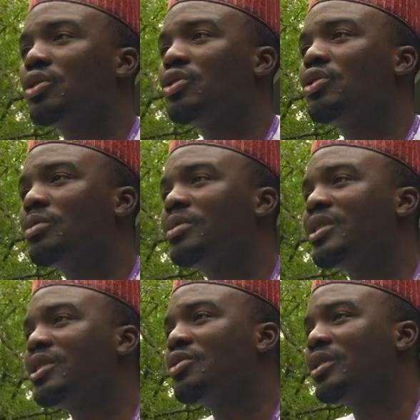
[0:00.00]
good to do
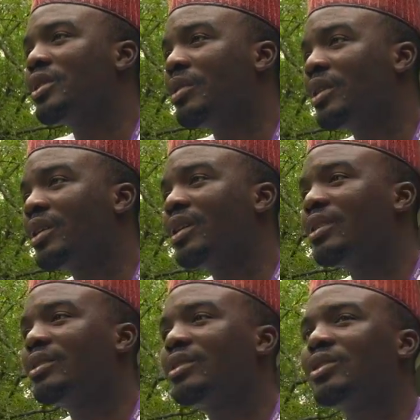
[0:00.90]
business with
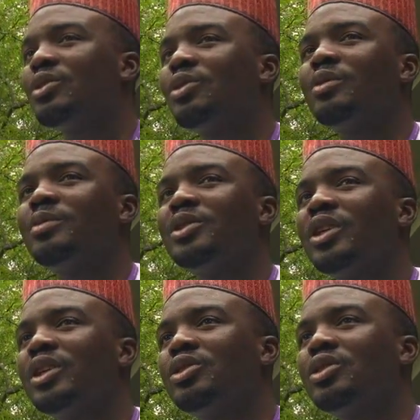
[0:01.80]
America. So we've been
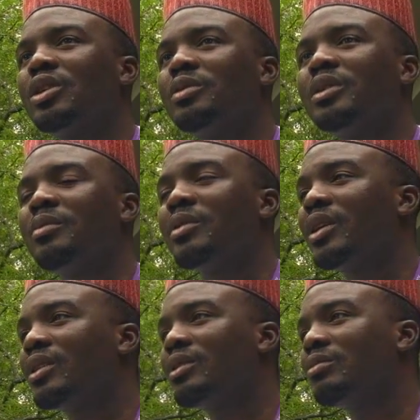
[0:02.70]
trying to talk with
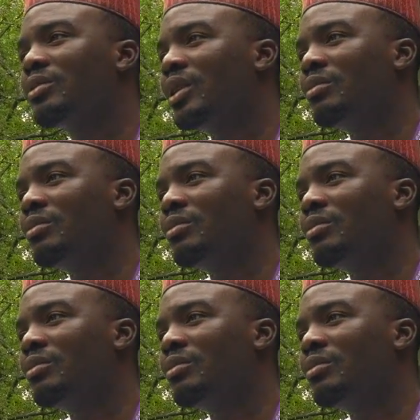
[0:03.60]
American